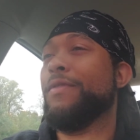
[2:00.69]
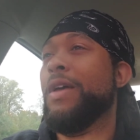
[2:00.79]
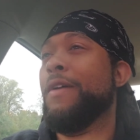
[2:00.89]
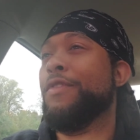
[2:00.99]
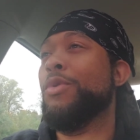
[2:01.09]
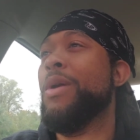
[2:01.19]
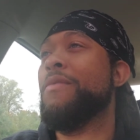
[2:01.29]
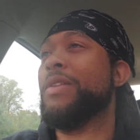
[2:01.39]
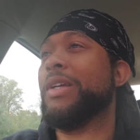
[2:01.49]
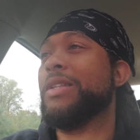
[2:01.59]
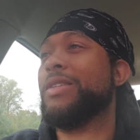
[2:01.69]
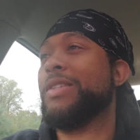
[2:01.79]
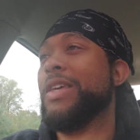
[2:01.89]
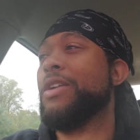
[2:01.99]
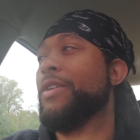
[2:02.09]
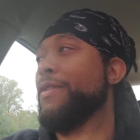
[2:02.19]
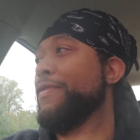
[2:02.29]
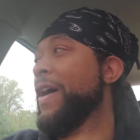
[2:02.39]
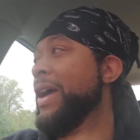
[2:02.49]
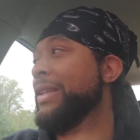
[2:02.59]
if you even consider the
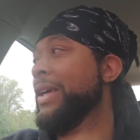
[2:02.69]
fact